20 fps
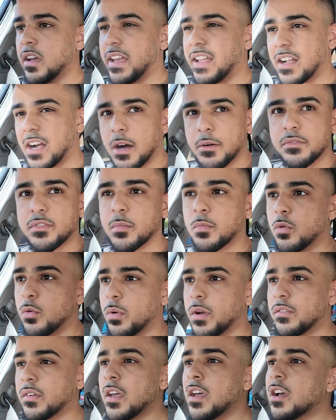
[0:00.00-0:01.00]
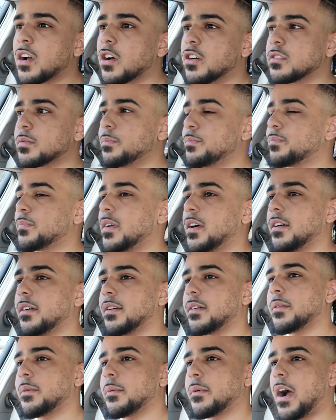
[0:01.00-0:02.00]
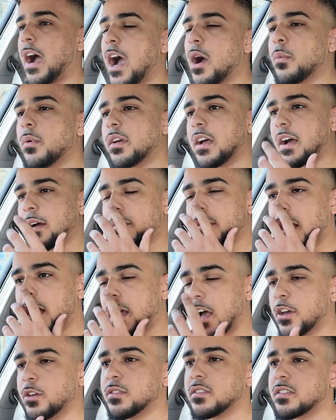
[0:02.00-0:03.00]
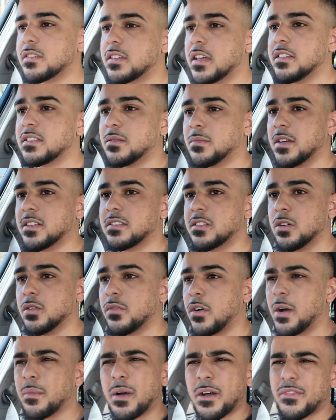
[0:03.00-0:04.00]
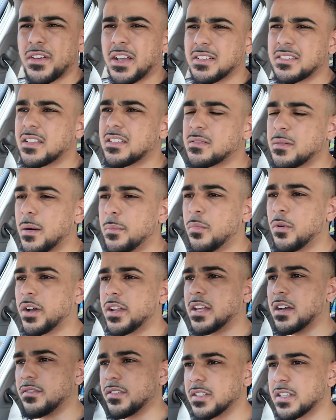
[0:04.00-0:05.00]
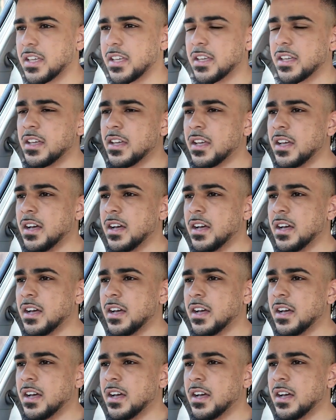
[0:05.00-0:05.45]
and comfortable with, because I used to say to myself, I think I said to my boy the other day,